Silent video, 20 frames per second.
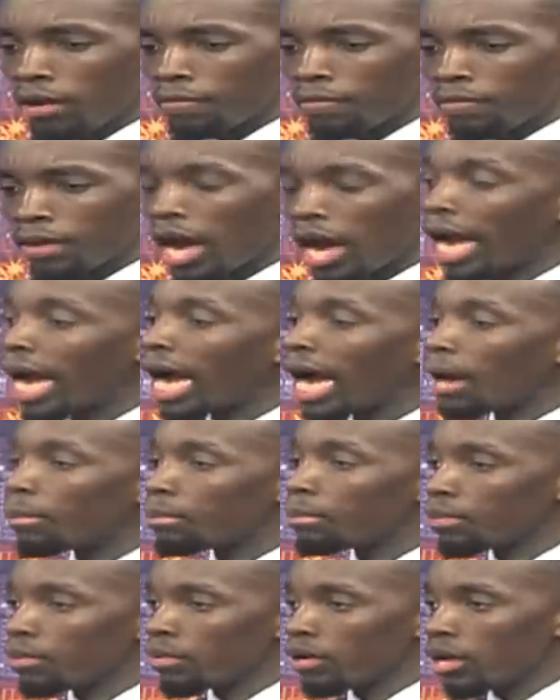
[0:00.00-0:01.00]
a
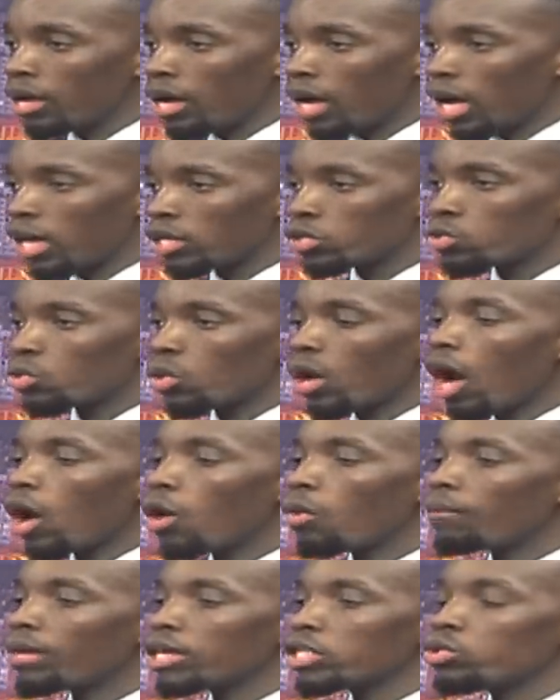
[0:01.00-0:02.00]
cap as to how
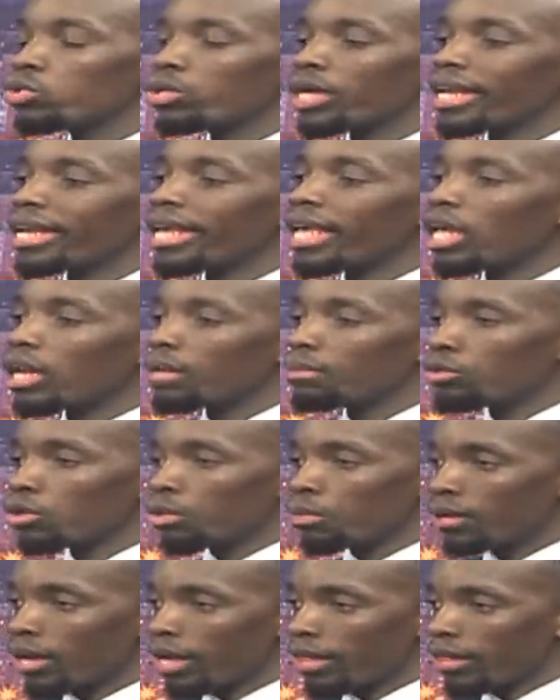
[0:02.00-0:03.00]
much you can help your
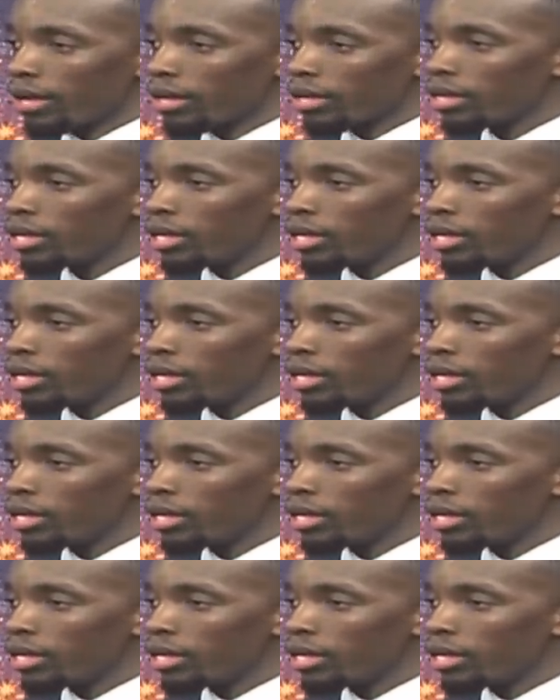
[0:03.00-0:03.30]
brother?